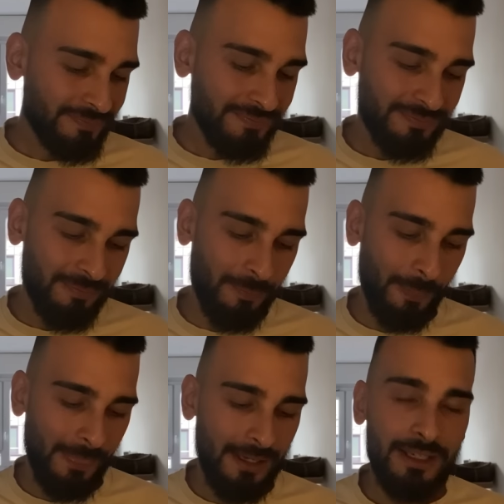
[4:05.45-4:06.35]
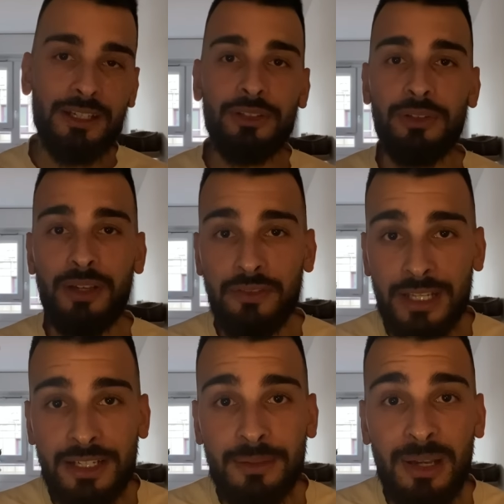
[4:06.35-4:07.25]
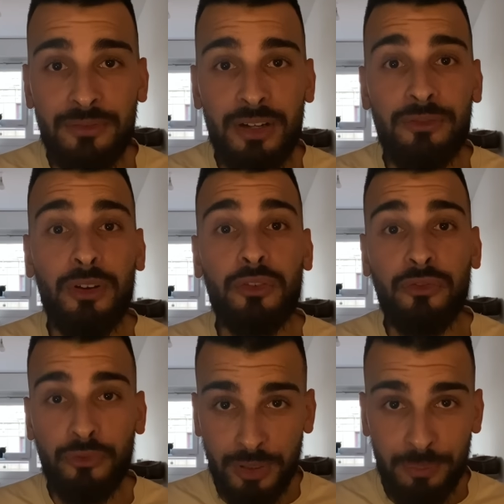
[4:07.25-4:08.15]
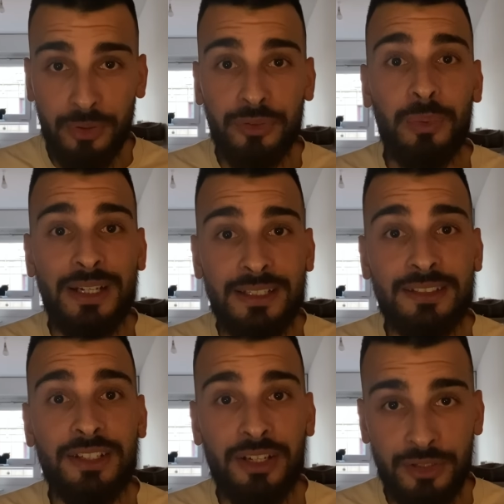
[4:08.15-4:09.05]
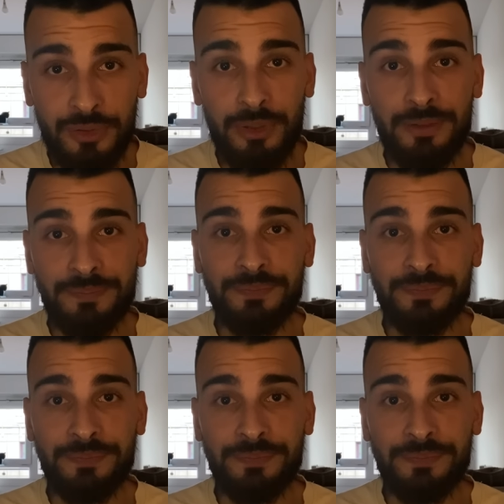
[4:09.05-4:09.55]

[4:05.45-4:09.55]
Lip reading: Do you have an idea, my friend, for 3 points? What is the country?